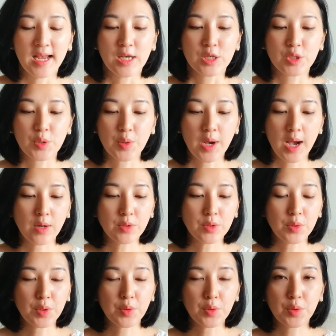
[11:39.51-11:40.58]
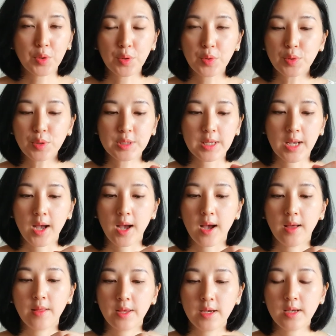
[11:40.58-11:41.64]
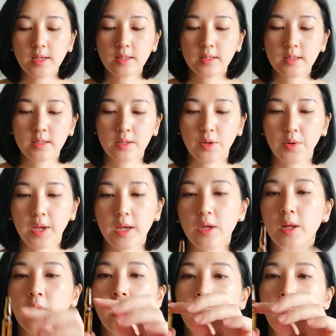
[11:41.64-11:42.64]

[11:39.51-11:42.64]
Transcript: So how do you use this? Okay.